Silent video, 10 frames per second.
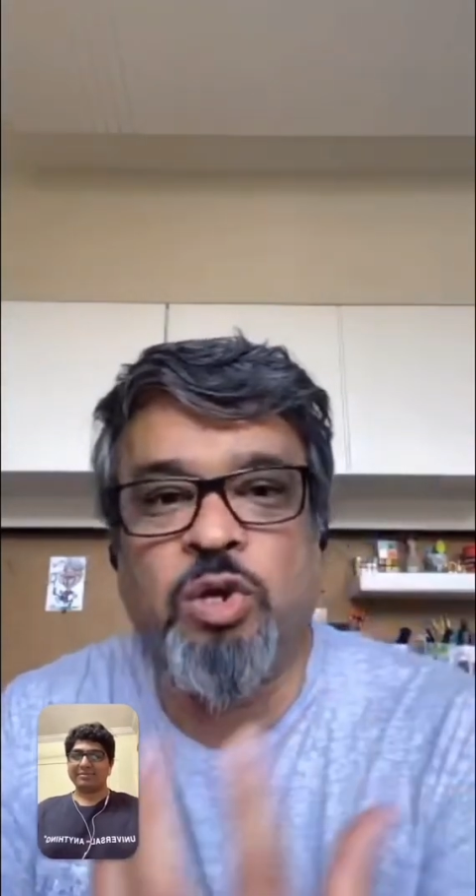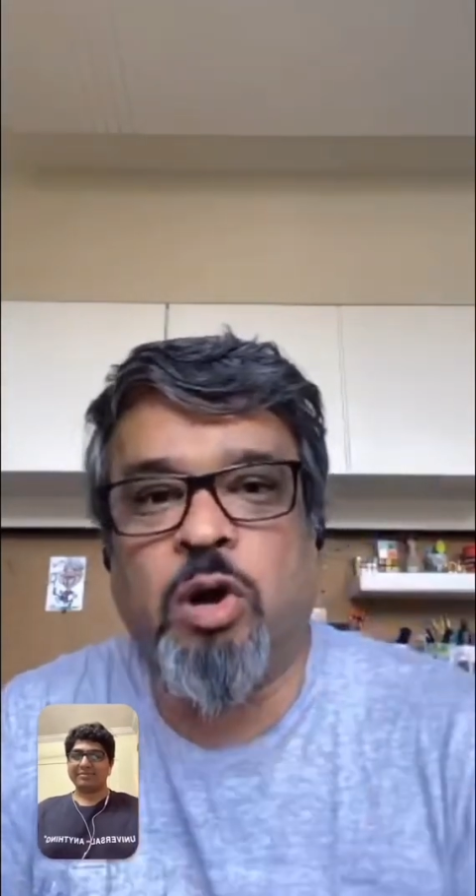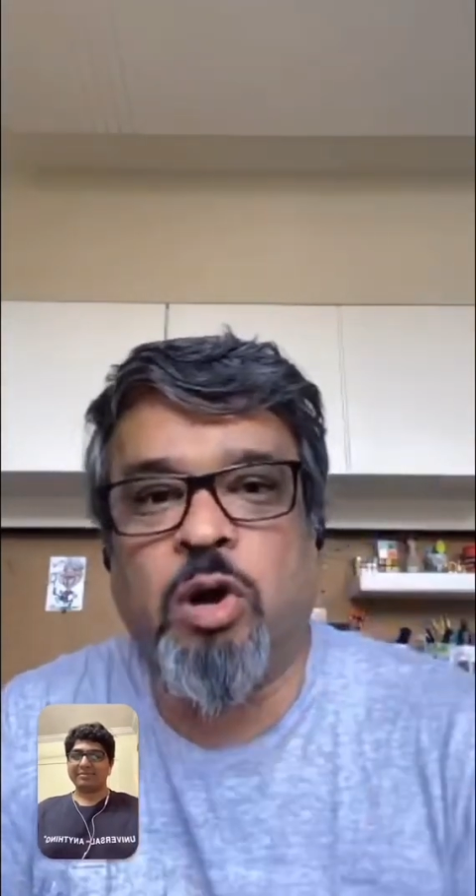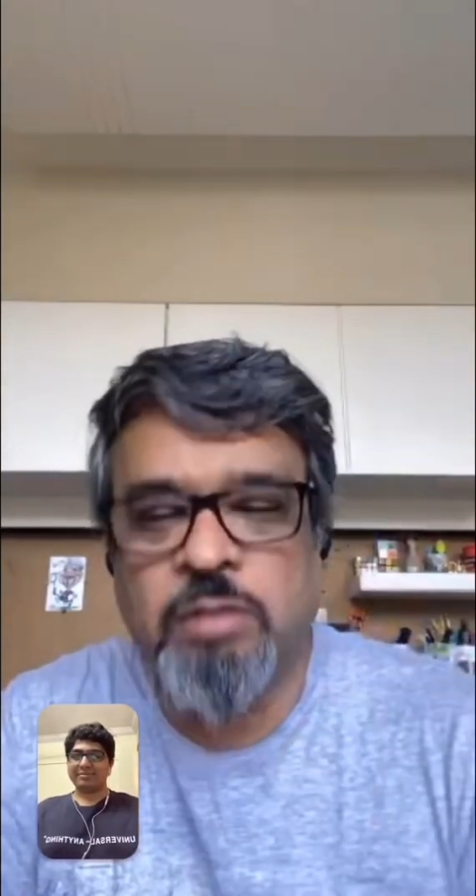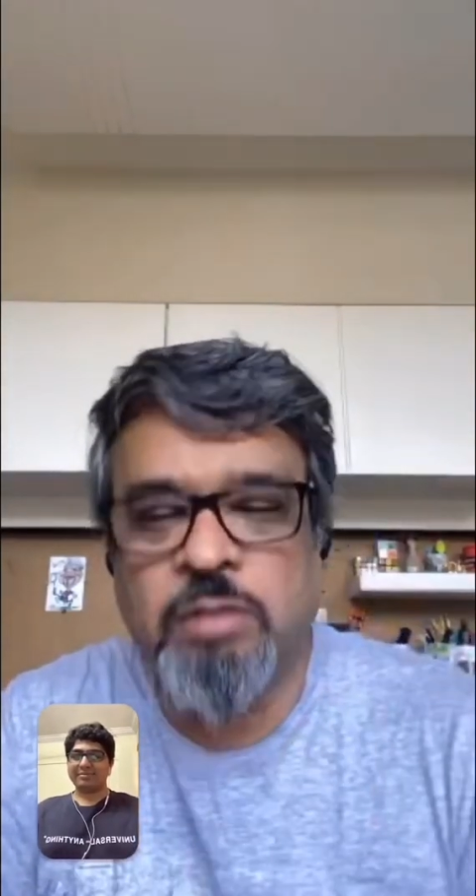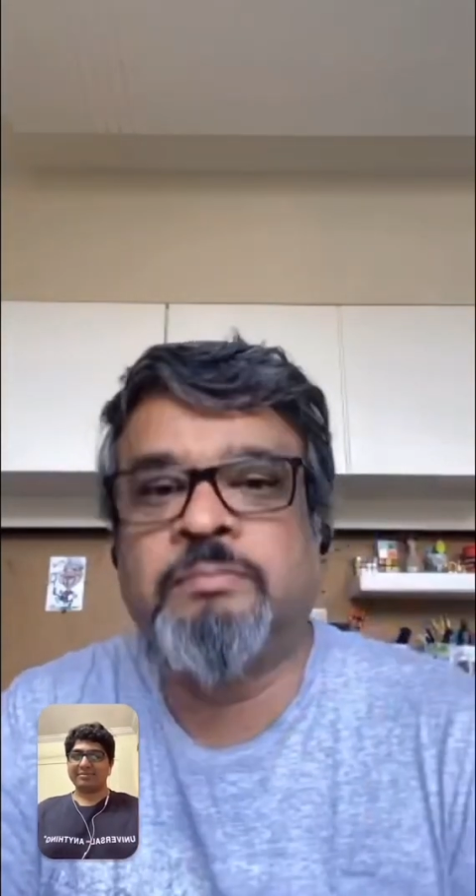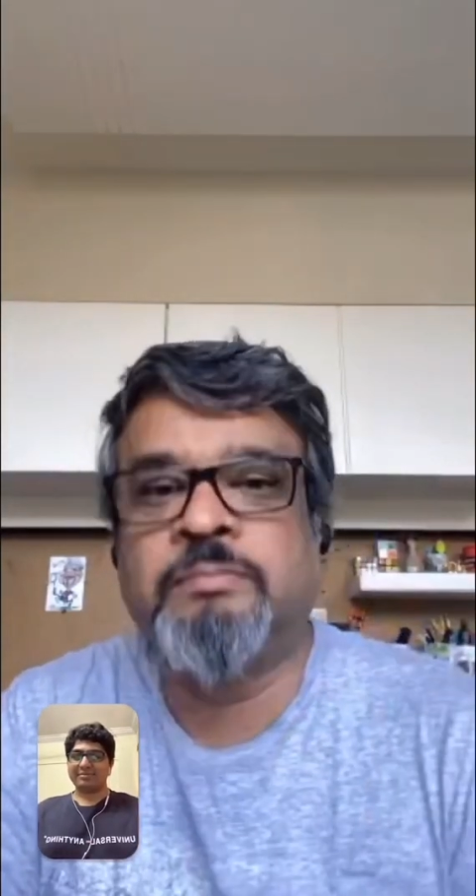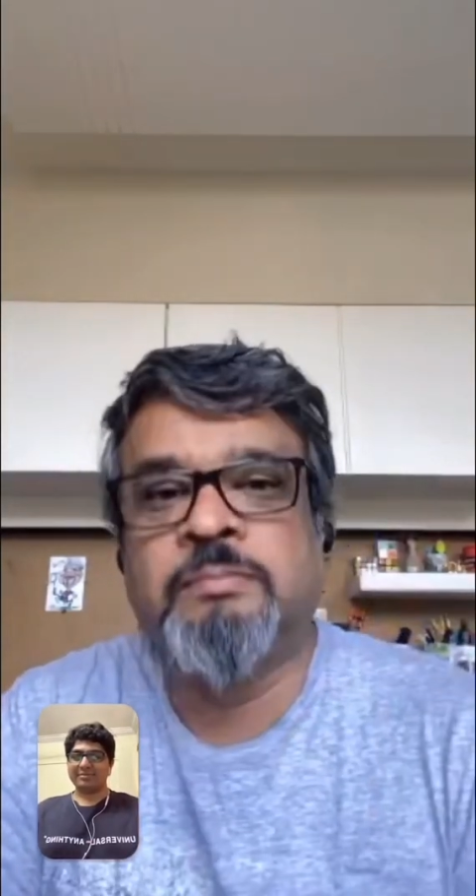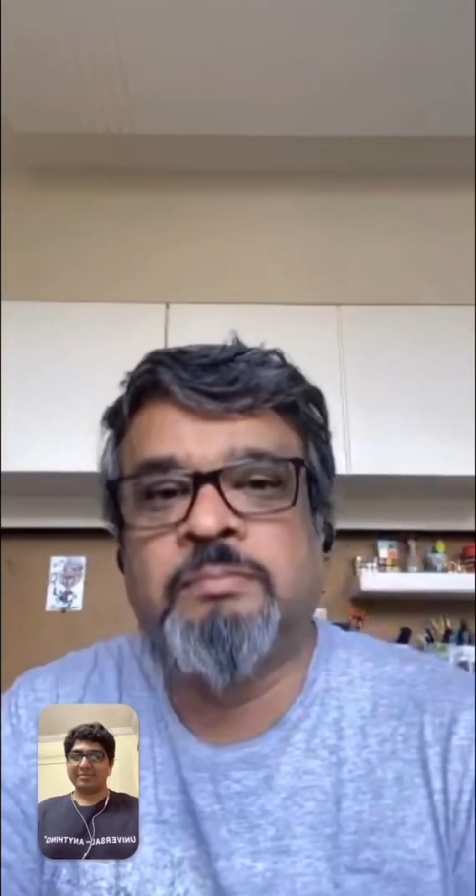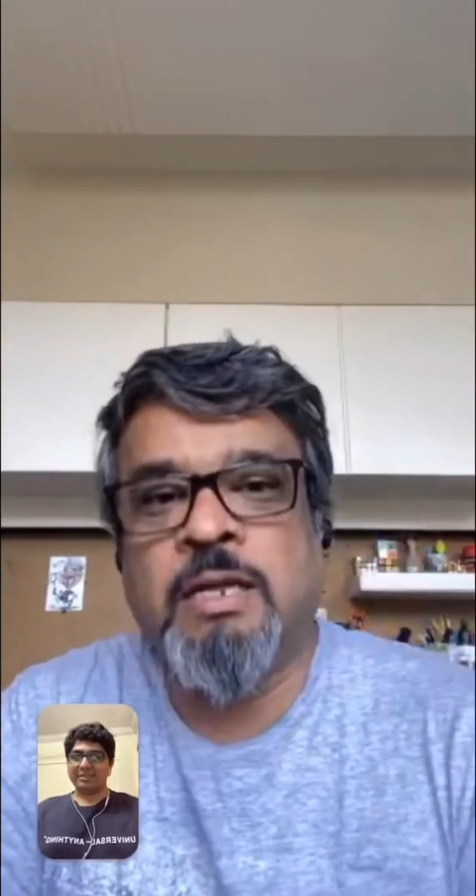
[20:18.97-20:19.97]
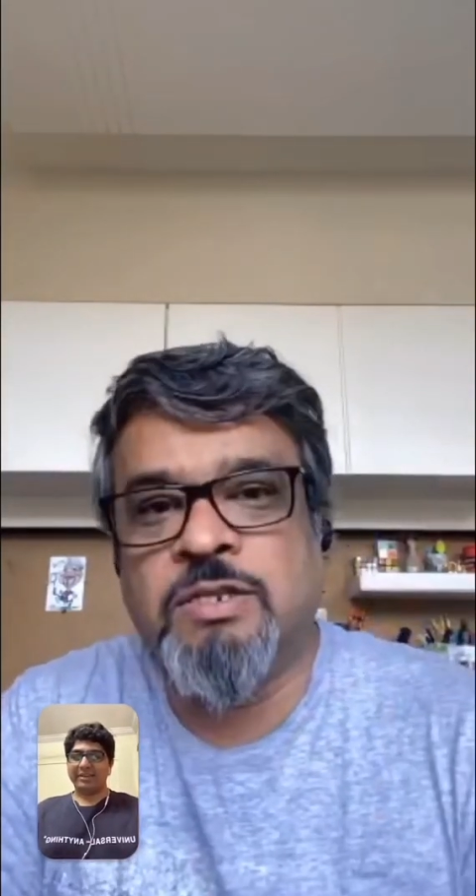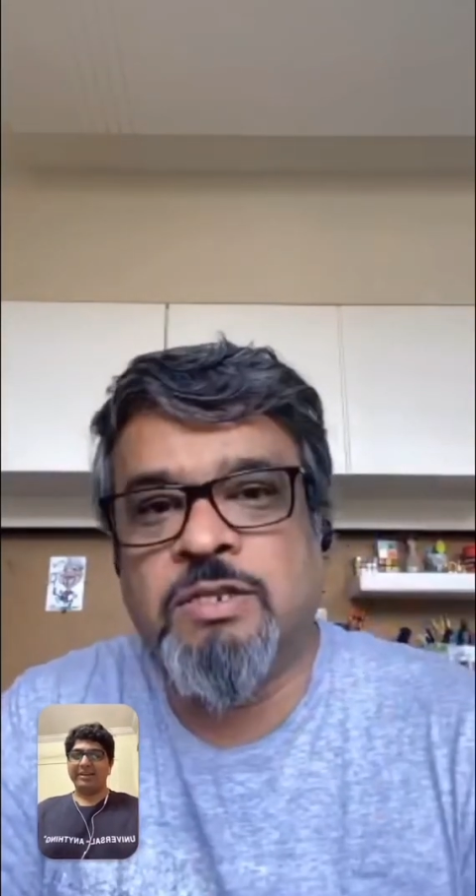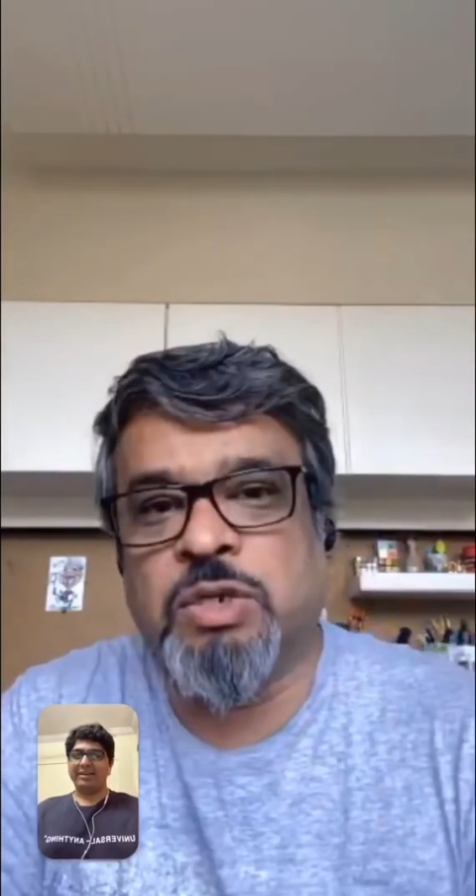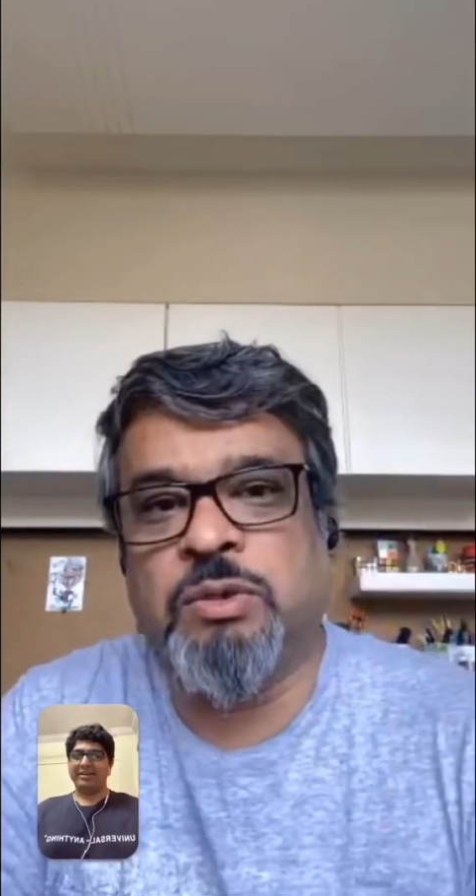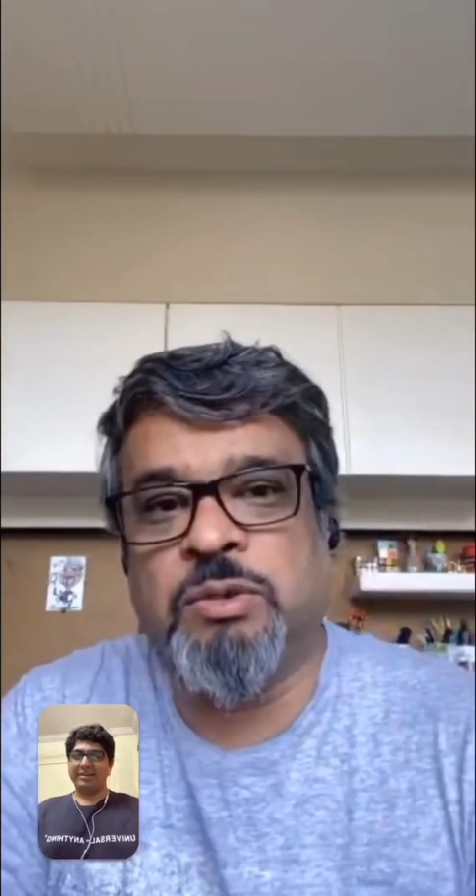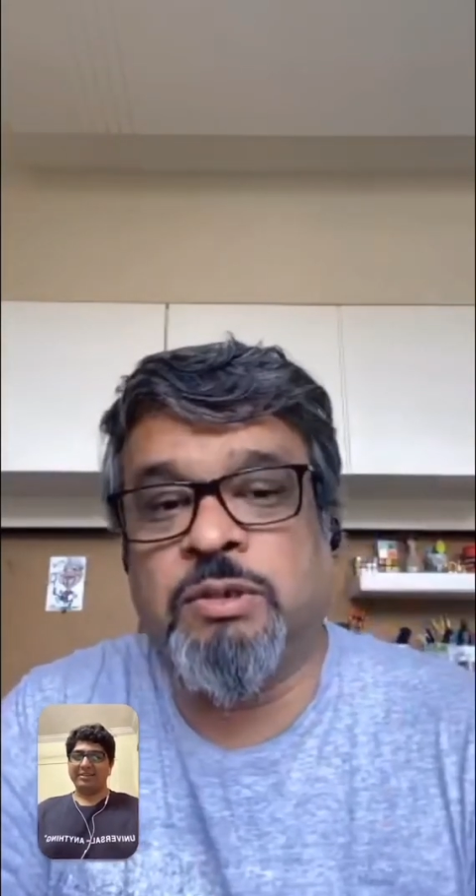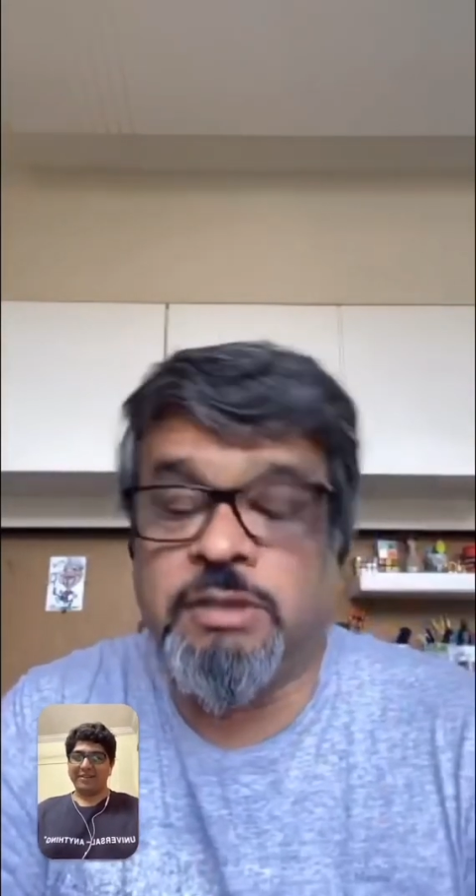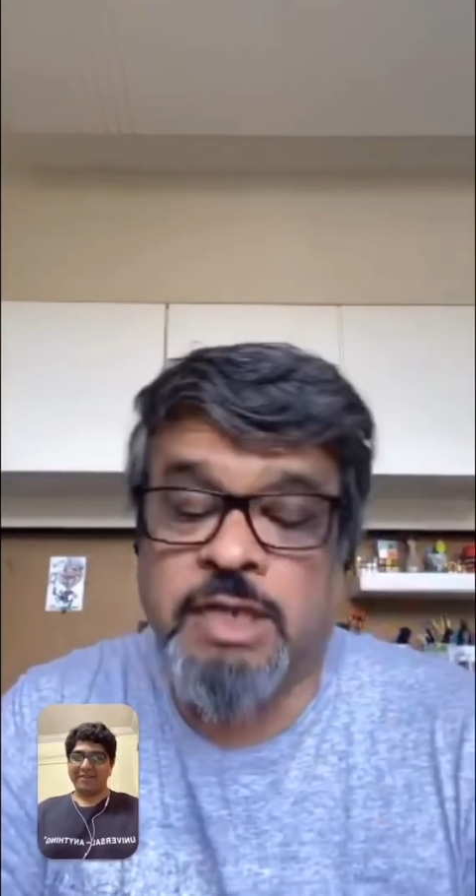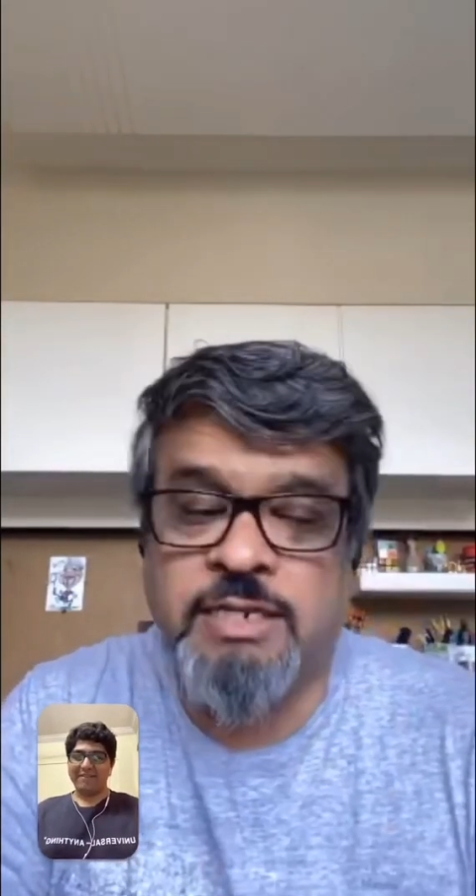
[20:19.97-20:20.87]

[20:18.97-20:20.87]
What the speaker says: probably is the name from the 90s,